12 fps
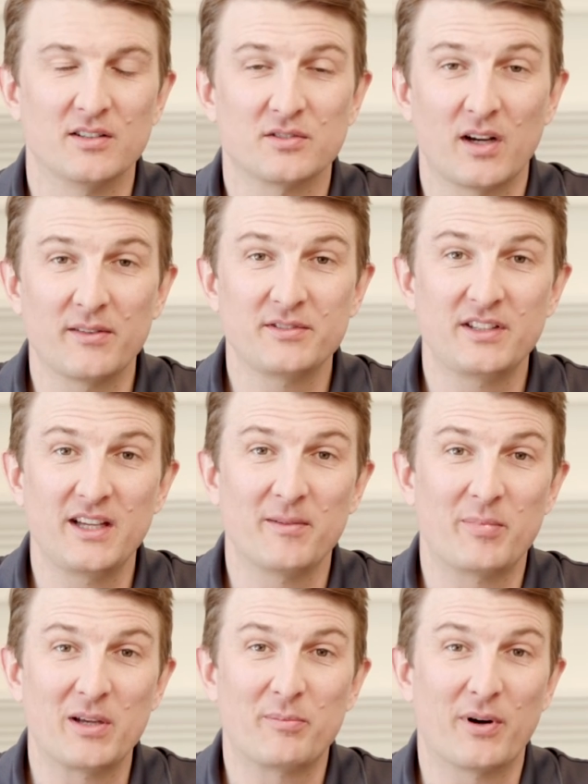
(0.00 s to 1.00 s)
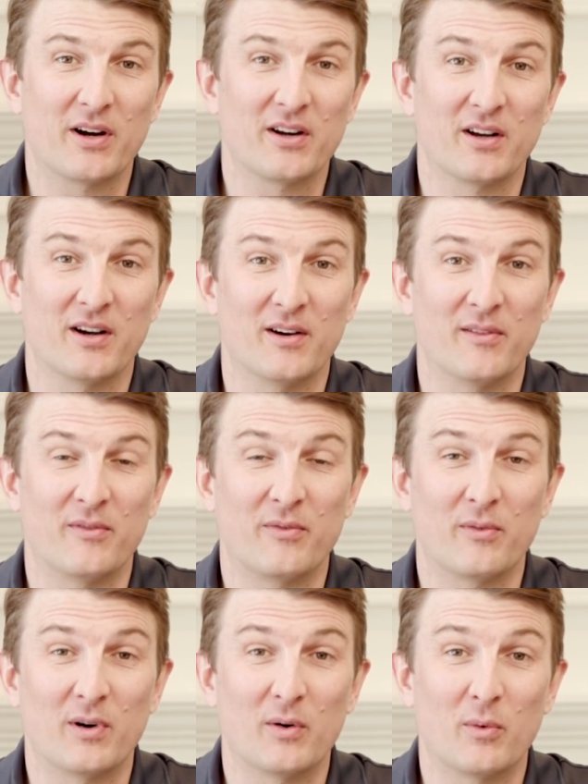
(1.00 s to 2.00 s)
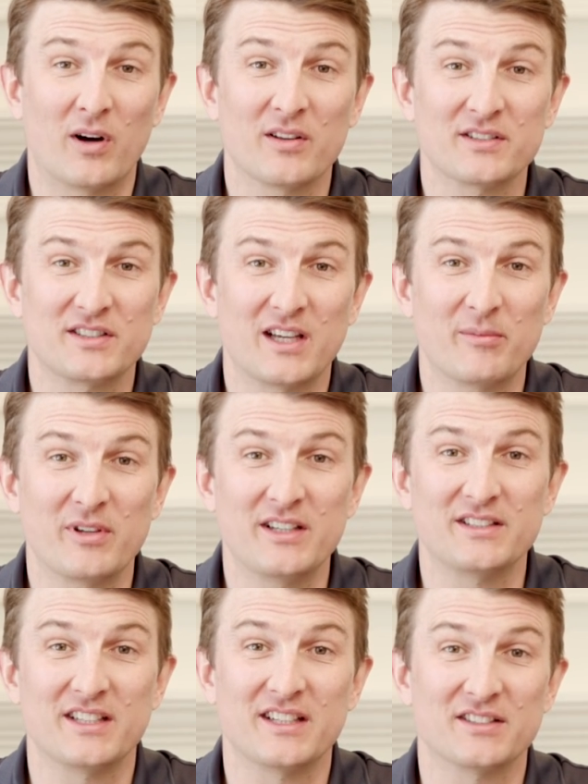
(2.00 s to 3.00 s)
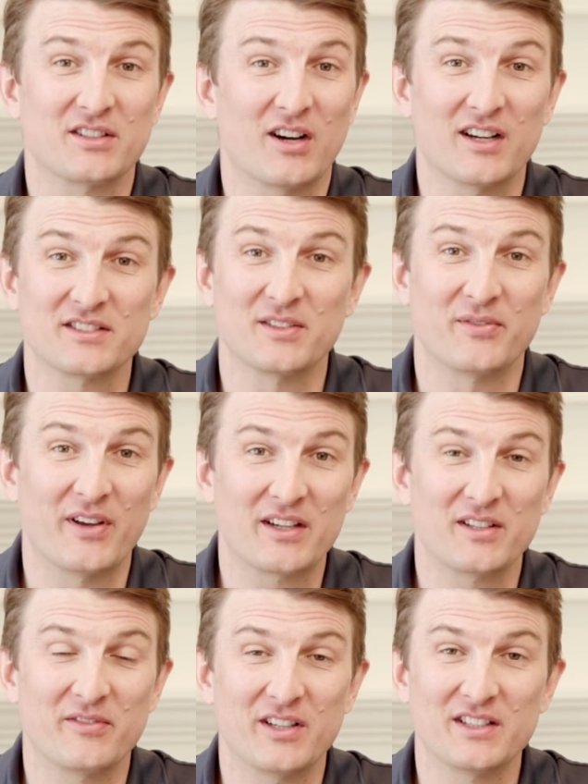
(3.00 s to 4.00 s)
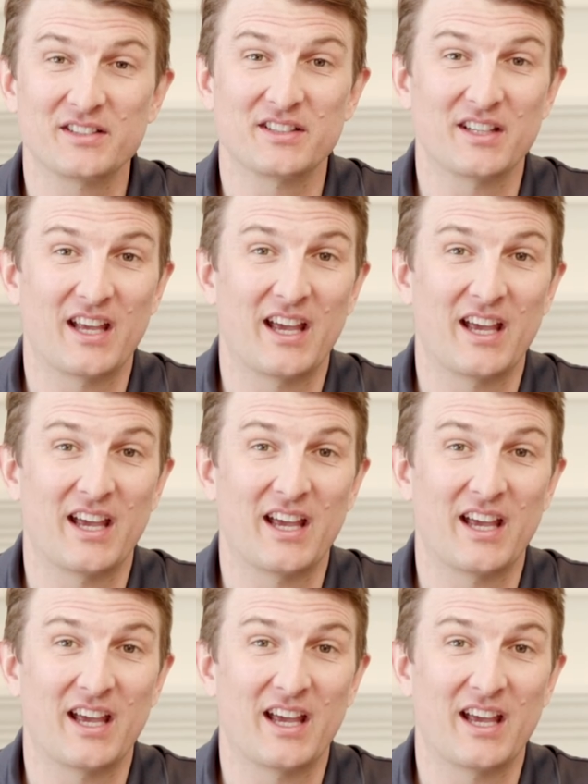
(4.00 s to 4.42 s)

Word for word: So obviously a big part of wall assemblies is cost effectiveness,